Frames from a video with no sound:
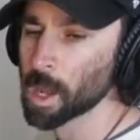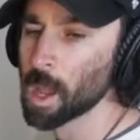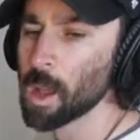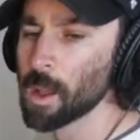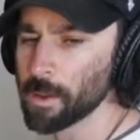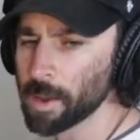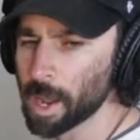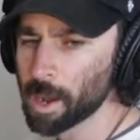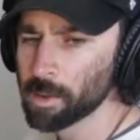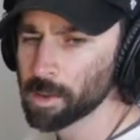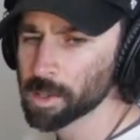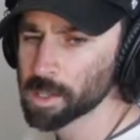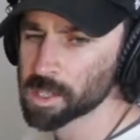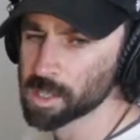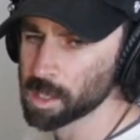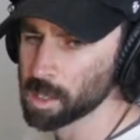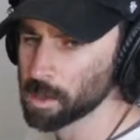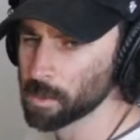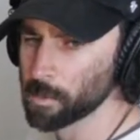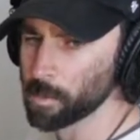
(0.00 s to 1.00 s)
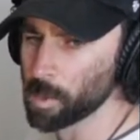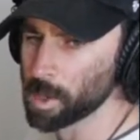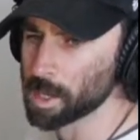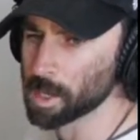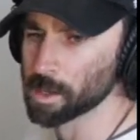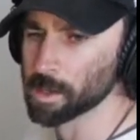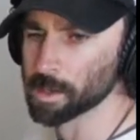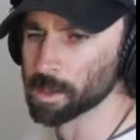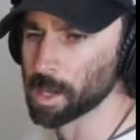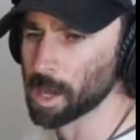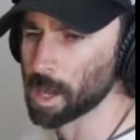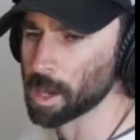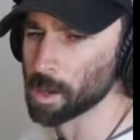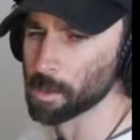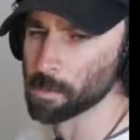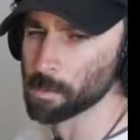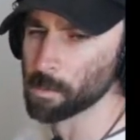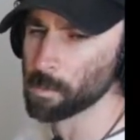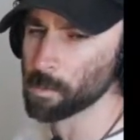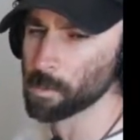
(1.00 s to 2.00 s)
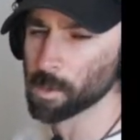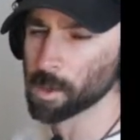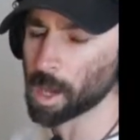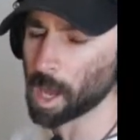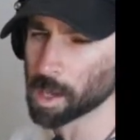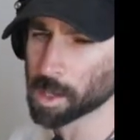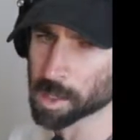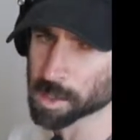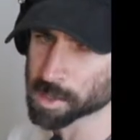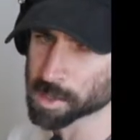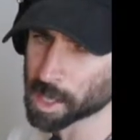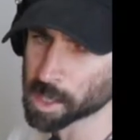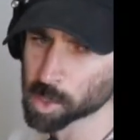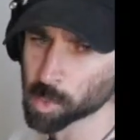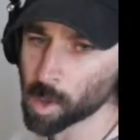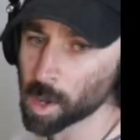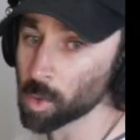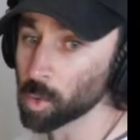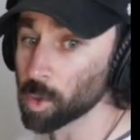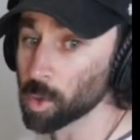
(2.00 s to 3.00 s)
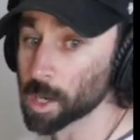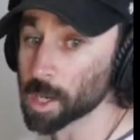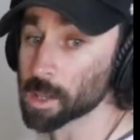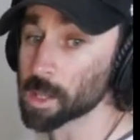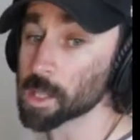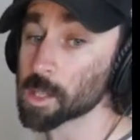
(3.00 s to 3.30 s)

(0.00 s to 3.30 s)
Now let's see if we can kind of, because I just want to look at this